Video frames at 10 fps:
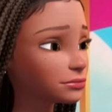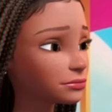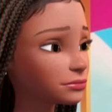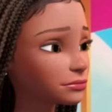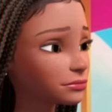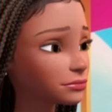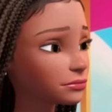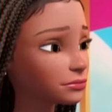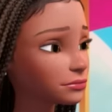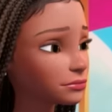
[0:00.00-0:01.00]

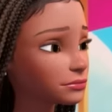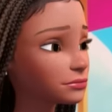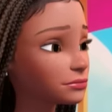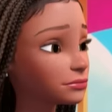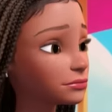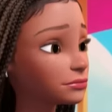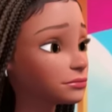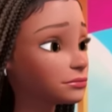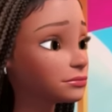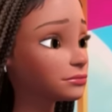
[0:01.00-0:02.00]

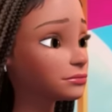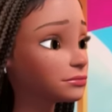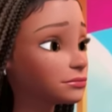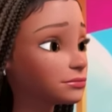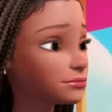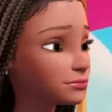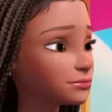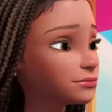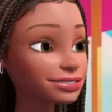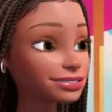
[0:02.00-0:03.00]

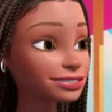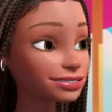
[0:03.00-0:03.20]
No words are spoken by the person on screen.